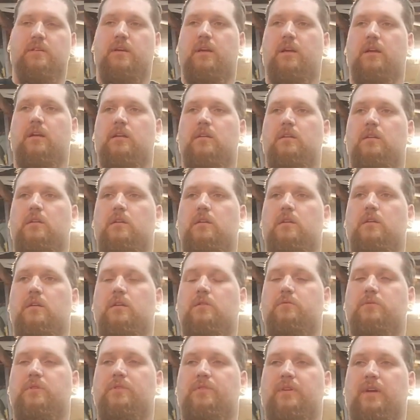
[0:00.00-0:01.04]
there.
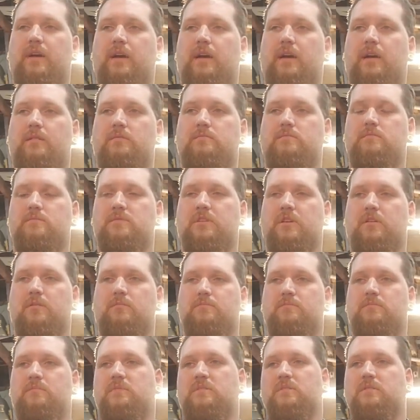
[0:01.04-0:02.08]
We've got, you know,
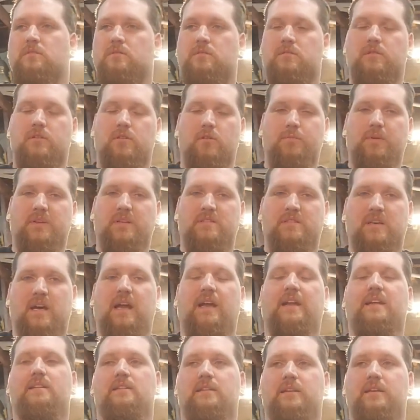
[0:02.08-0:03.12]
a little bit of
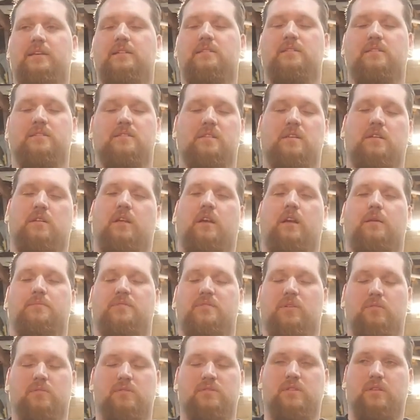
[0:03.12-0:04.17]
tiny leaks because the clamps
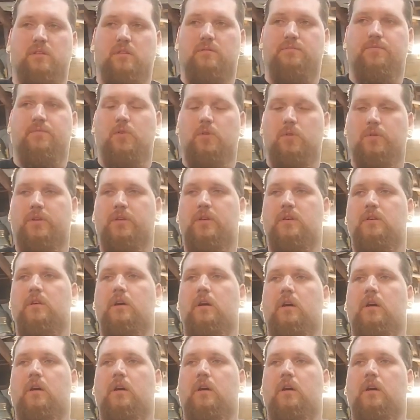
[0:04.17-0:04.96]
don't seal it fully.